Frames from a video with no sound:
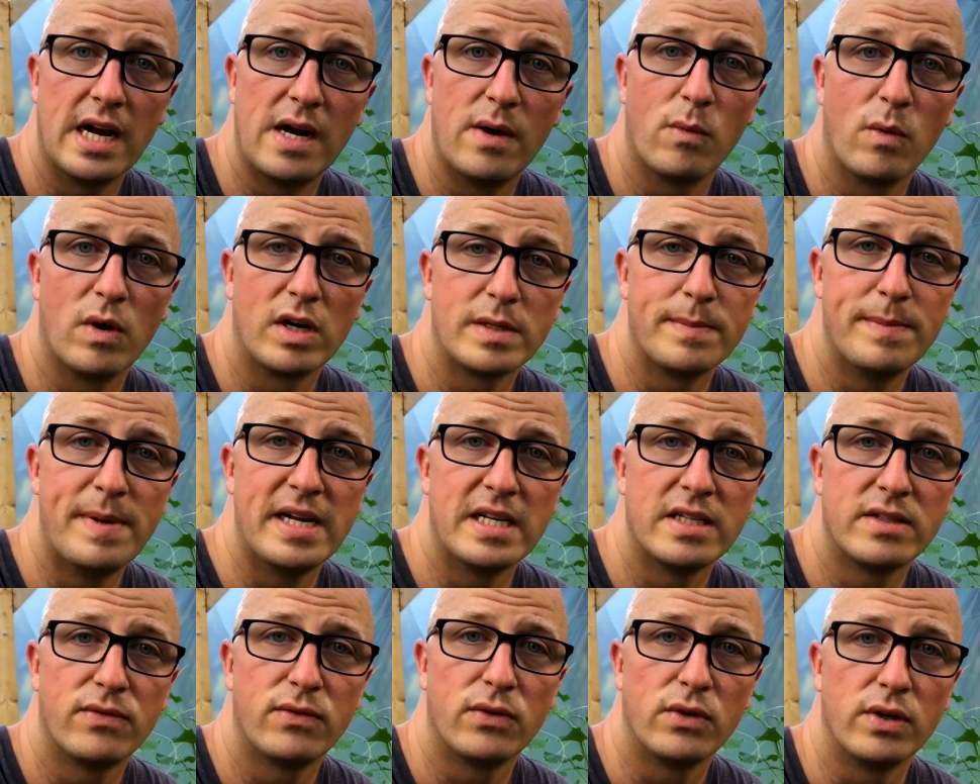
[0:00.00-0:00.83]
kind of works
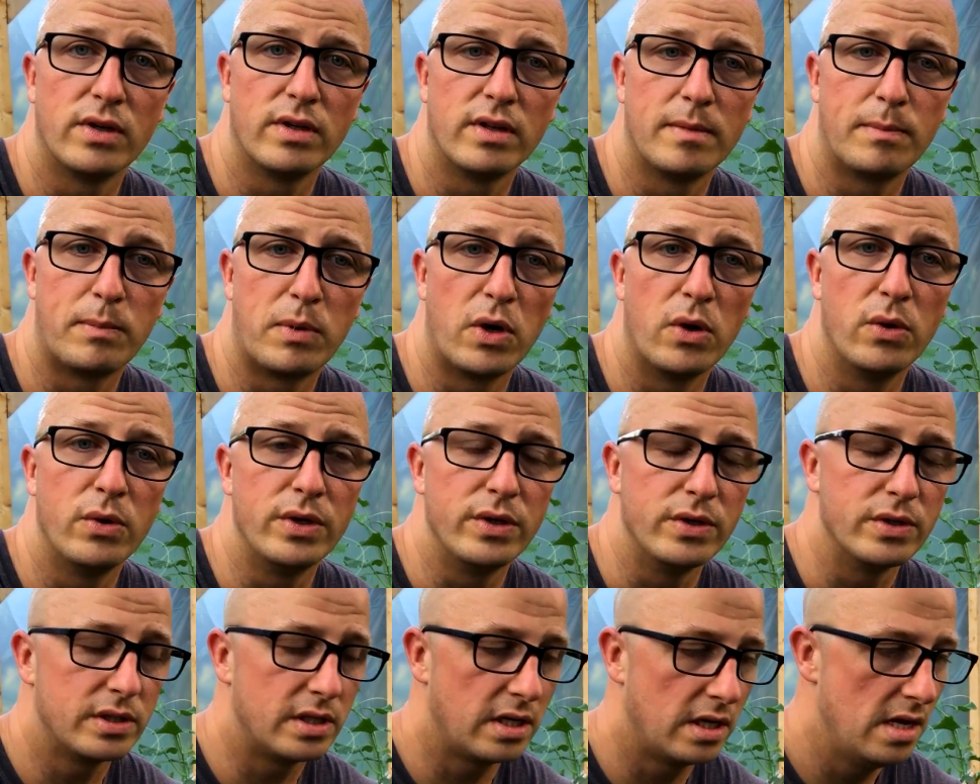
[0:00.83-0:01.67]
best for the
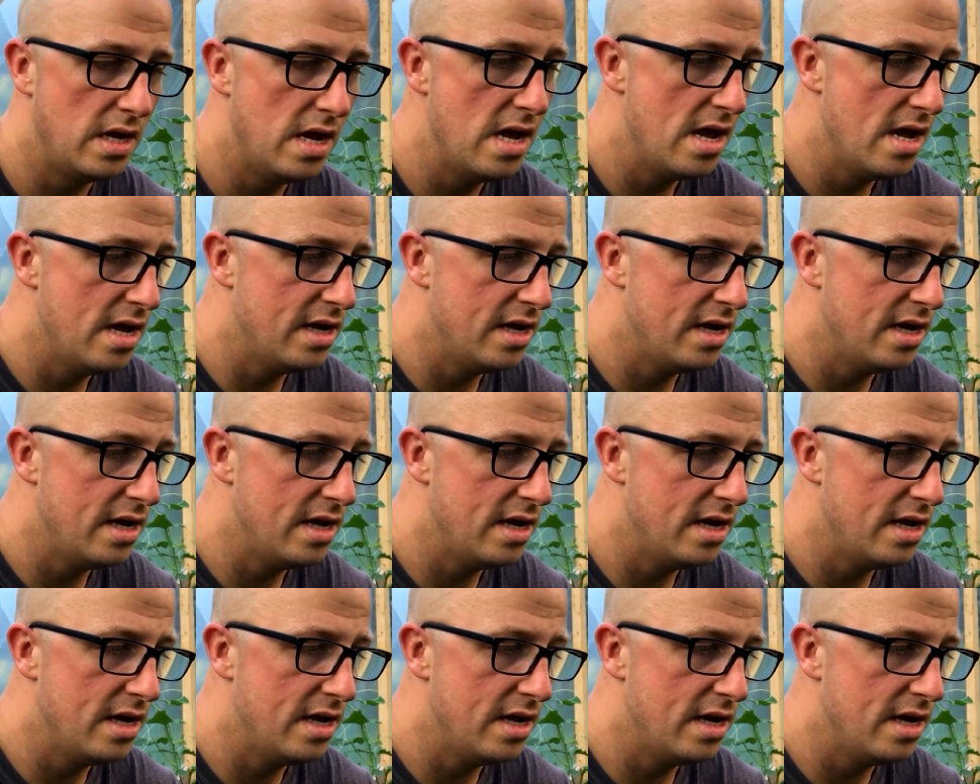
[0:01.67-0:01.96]
produce.